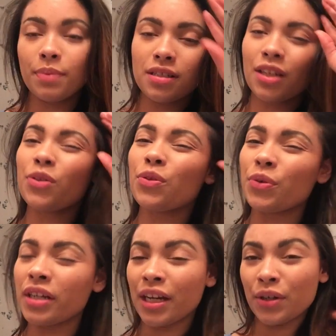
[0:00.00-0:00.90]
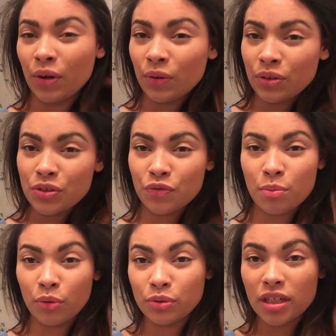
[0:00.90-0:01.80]
It's like $39 from
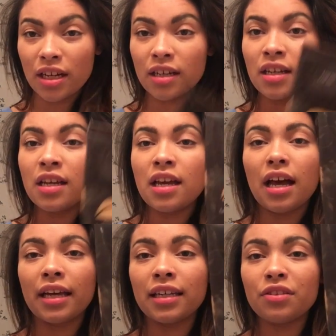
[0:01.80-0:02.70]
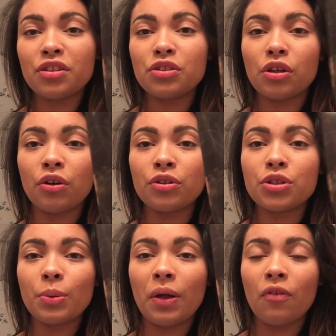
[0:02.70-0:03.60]
Ulta. I get the Tarte
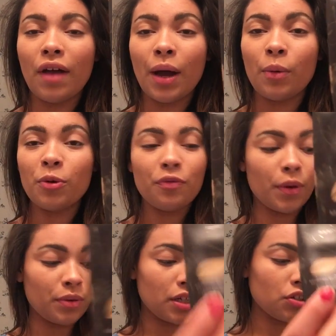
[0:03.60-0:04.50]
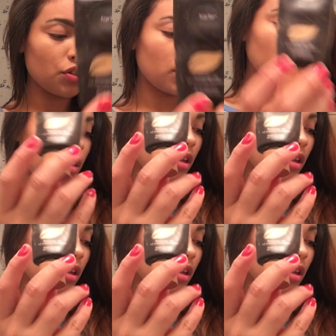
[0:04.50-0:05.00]
12 Hour Foundation